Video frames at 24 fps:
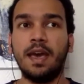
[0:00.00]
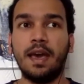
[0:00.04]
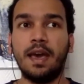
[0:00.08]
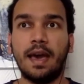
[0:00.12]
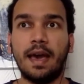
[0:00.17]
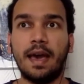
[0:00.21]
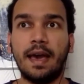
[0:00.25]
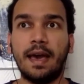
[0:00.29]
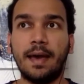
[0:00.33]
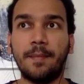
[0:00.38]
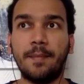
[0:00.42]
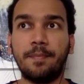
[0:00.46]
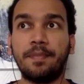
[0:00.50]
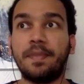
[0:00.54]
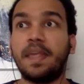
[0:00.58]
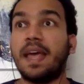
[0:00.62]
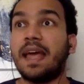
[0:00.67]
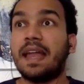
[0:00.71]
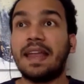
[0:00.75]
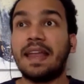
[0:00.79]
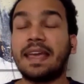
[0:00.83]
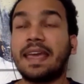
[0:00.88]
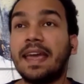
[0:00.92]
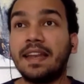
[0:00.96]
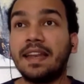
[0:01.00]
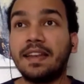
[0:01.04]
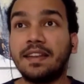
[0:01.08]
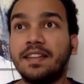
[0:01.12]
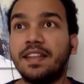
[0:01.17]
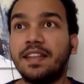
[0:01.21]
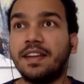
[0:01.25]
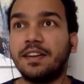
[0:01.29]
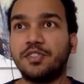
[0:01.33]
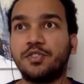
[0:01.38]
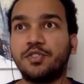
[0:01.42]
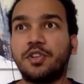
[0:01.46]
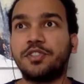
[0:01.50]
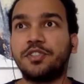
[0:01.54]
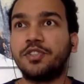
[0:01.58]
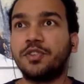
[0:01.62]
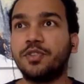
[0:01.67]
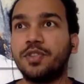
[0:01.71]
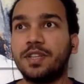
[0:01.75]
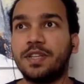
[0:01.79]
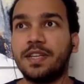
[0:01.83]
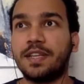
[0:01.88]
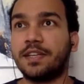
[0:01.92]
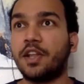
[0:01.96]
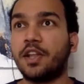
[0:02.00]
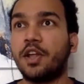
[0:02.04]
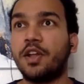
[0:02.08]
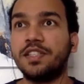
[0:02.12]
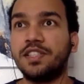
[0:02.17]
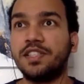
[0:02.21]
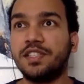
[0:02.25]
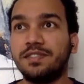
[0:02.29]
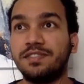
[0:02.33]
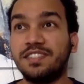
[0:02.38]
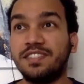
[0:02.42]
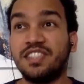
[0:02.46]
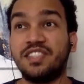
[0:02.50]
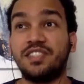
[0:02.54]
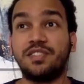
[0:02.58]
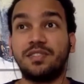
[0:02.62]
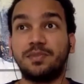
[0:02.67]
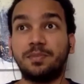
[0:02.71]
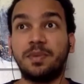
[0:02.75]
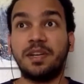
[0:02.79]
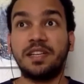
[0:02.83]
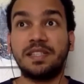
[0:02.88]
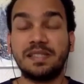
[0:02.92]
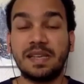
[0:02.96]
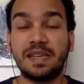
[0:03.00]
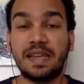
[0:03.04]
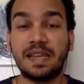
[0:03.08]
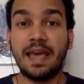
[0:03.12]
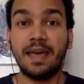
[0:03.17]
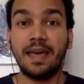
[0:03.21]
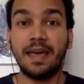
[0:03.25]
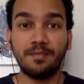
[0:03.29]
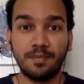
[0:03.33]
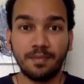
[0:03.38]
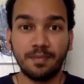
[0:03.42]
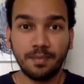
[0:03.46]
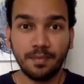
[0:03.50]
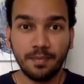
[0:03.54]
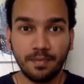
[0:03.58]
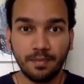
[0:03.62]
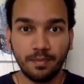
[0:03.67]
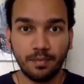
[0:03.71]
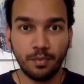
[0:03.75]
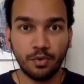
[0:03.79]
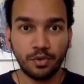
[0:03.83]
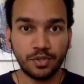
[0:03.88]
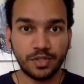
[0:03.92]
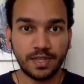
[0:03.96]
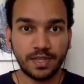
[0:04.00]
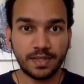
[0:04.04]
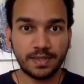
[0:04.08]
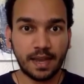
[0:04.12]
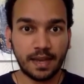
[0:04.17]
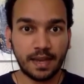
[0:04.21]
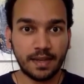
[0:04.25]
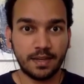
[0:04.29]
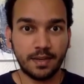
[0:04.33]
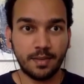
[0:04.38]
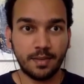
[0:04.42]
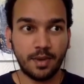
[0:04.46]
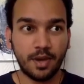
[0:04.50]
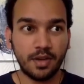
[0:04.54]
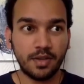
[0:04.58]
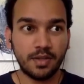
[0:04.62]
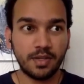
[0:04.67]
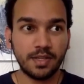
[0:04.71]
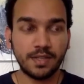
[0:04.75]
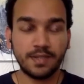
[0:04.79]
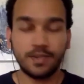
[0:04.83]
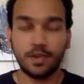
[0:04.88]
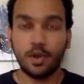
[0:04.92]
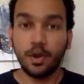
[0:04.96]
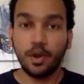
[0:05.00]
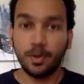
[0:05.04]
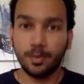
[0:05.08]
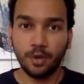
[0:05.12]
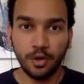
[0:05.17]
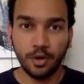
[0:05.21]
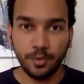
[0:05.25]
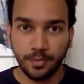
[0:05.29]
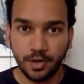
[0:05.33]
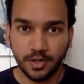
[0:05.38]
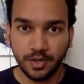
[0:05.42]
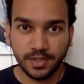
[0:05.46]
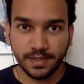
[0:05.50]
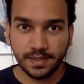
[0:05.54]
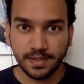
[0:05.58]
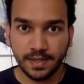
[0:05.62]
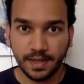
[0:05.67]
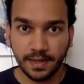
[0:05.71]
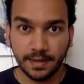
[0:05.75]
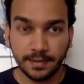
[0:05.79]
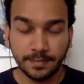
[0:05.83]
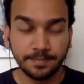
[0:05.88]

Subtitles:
And again, there is also the technology, which personally I'm most excited about, is onboard processing.